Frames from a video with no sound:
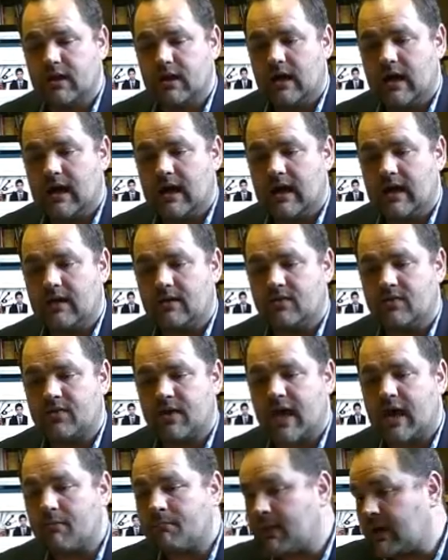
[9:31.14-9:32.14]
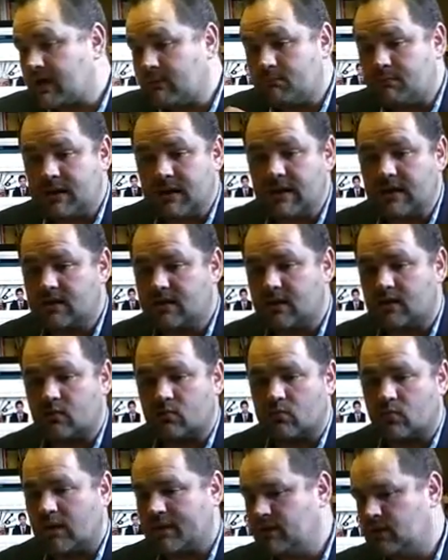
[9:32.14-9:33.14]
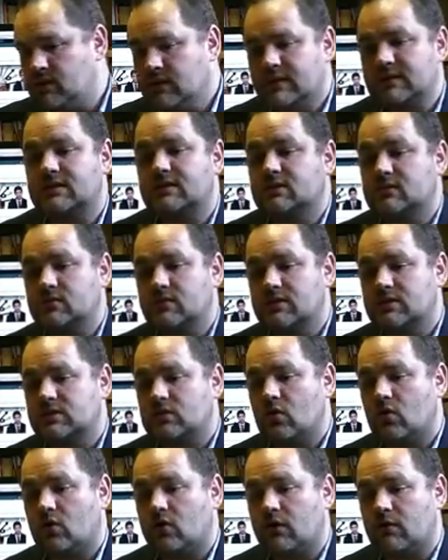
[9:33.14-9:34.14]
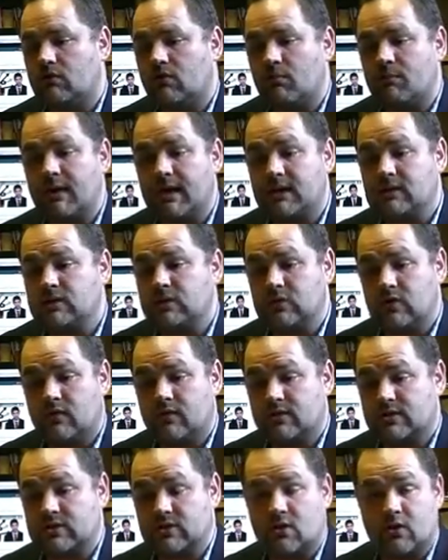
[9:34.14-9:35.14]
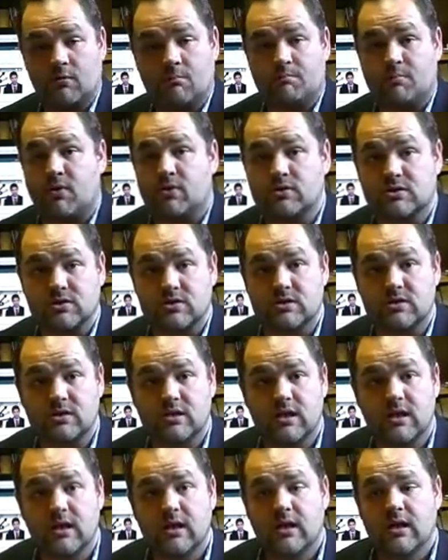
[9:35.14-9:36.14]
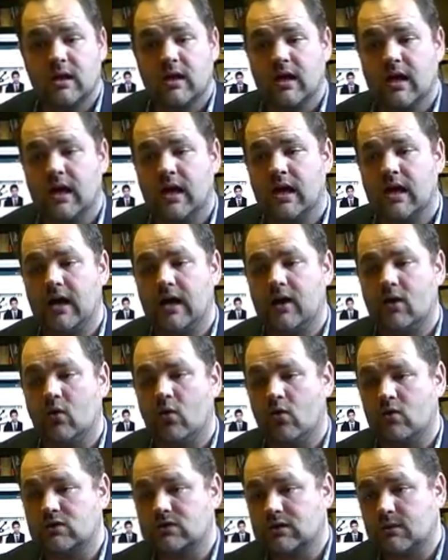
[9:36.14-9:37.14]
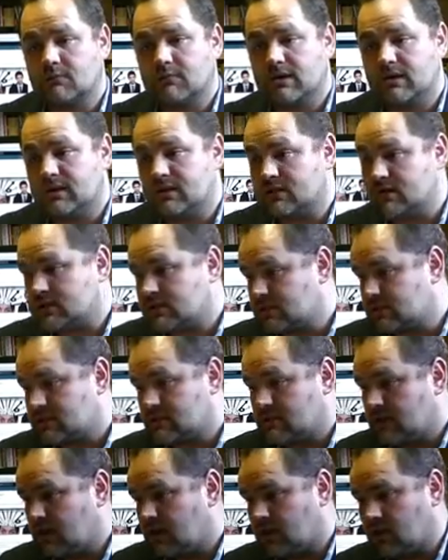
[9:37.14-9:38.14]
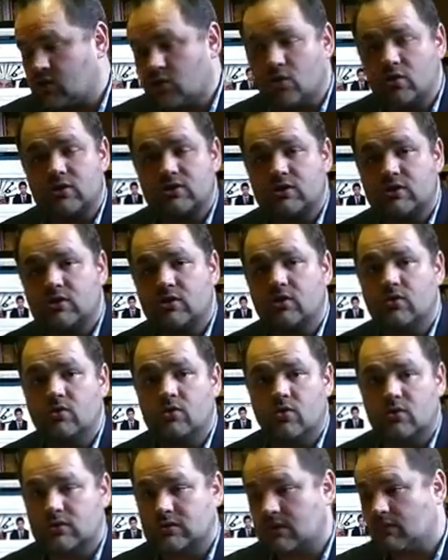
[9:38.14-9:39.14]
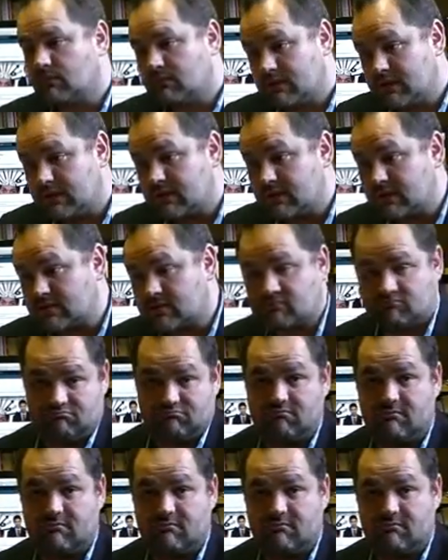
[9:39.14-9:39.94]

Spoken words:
And that might be that when you listen to a song, it reminds you of a certain person, or somebody that's close to you, or somebody that's